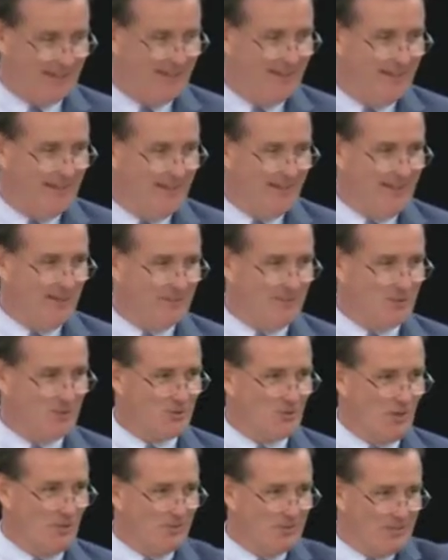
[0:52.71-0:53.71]
I'm going to
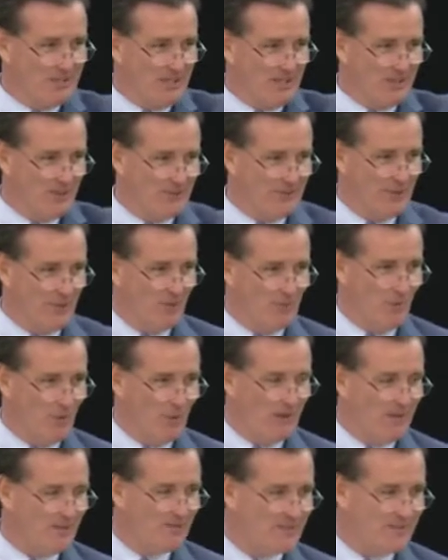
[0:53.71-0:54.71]
start with Senator Phil
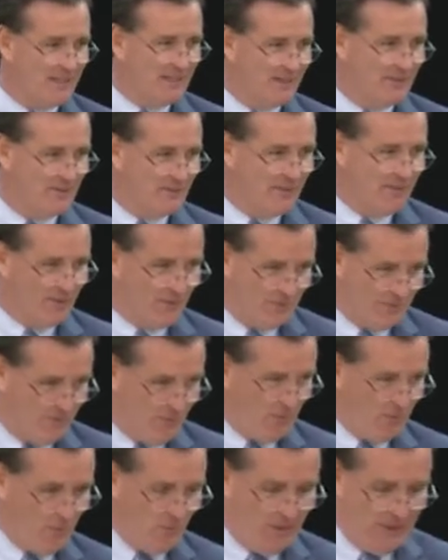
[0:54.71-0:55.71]
Boyle. Senator
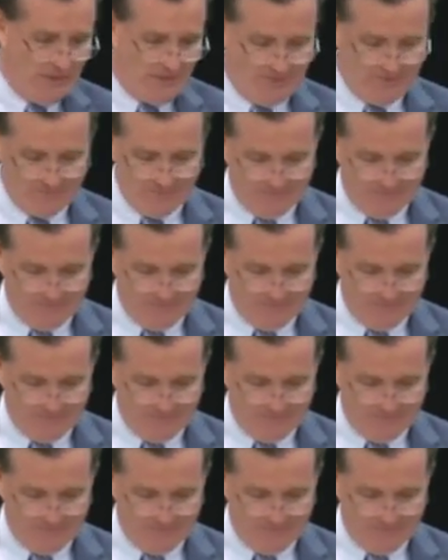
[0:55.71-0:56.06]
Phil Boyle.